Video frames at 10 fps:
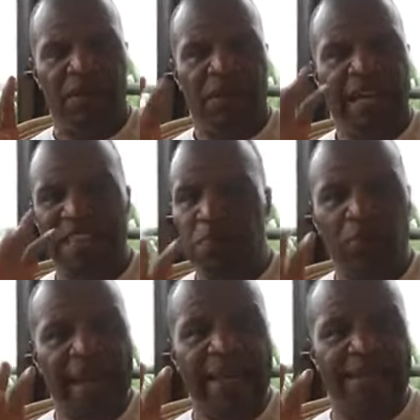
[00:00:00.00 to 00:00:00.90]
Hit the
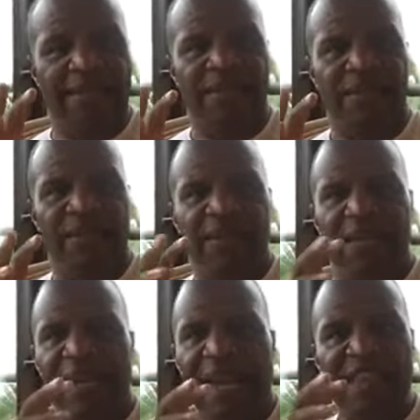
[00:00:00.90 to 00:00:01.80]
brakes.
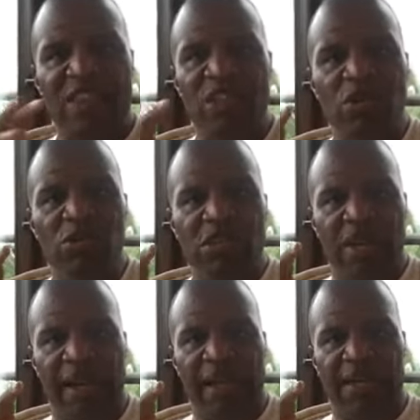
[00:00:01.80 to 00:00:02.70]
Hit the
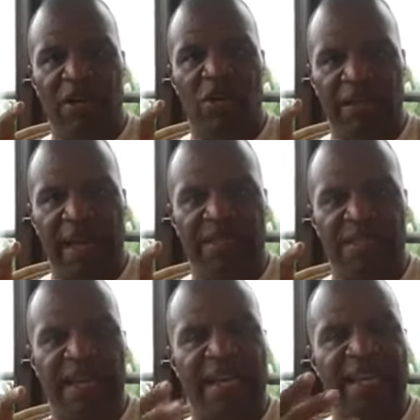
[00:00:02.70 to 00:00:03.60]
U-turn. Hey, Daryl. Yes,
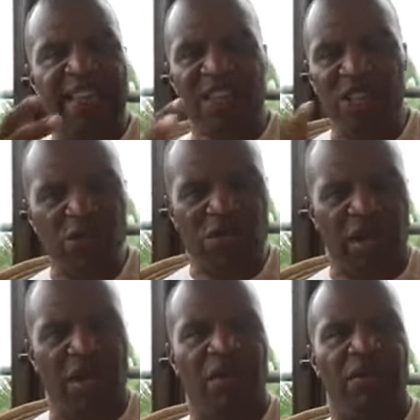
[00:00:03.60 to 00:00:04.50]
exactly. Hit the
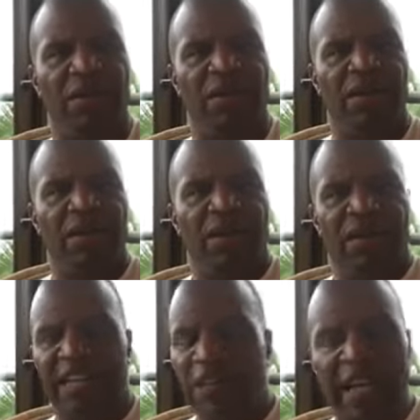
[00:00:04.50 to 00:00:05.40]
U-turn.
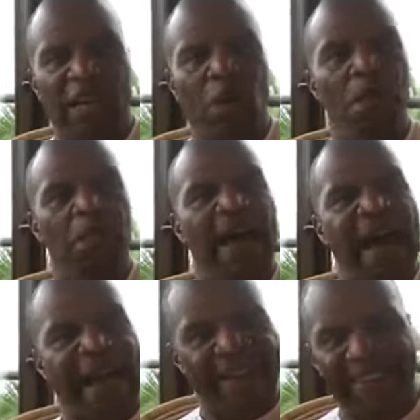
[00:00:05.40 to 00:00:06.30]
Get and go
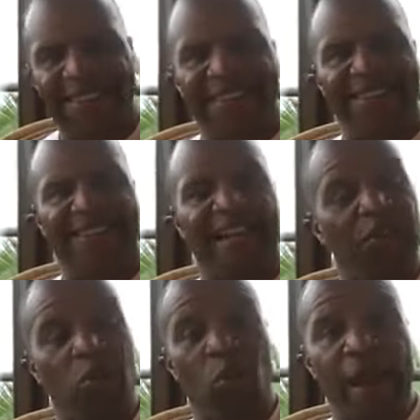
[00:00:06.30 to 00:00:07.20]
back the
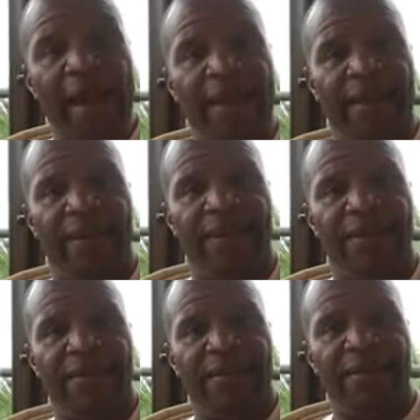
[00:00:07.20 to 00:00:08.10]
other way.
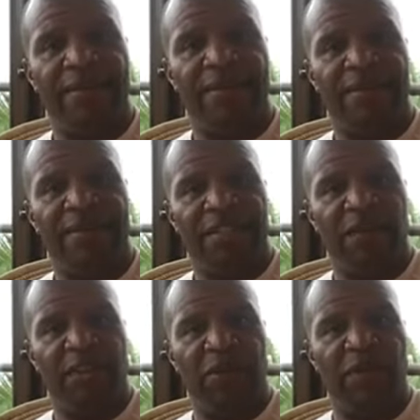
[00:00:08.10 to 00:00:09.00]

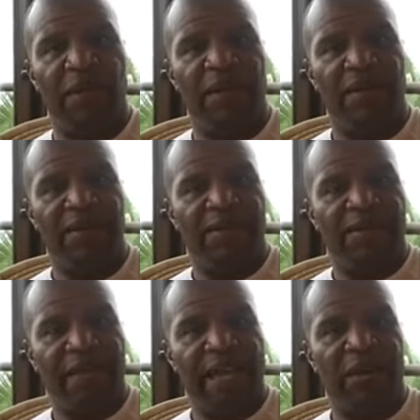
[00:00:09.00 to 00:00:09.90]
Tiffany Greer,
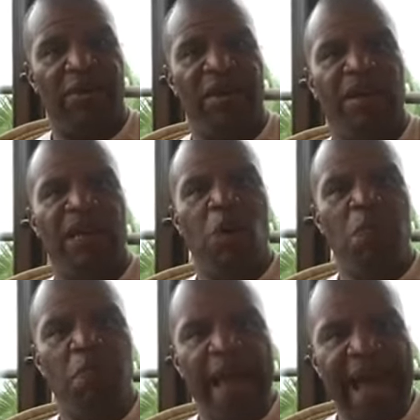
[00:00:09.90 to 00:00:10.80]
thank you. Go
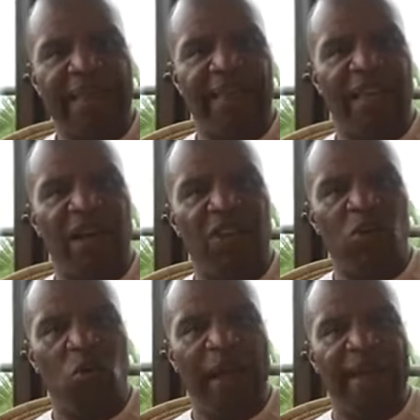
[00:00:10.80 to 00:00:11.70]
back the other
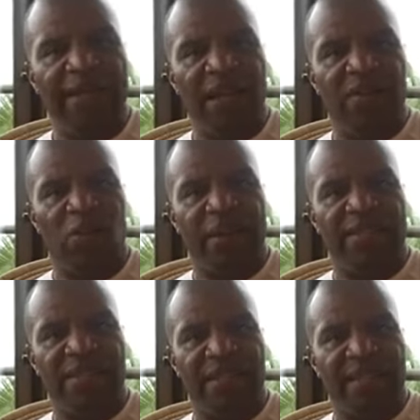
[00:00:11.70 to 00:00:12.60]
way. Loretta
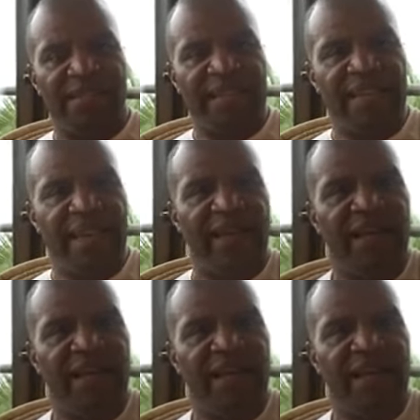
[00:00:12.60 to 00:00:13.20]
says, yes, say that.